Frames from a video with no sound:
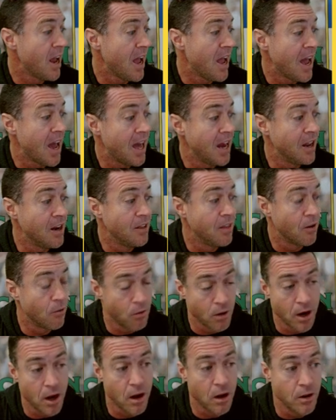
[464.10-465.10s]
I added the
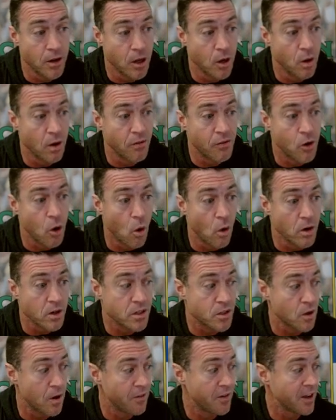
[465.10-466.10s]
Ronaldo, of
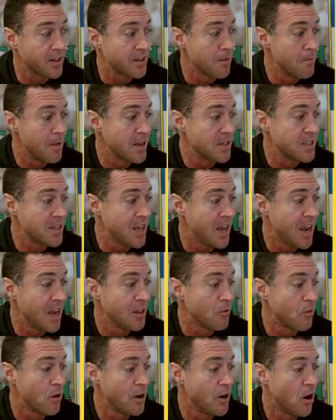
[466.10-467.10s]
course. So I've got the Messi
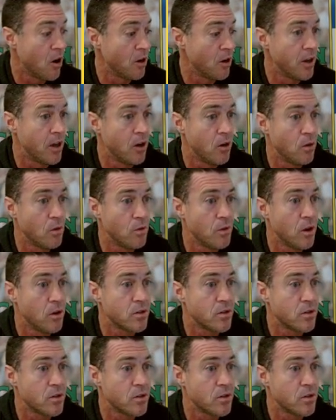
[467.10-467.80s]
and the Ronaldo.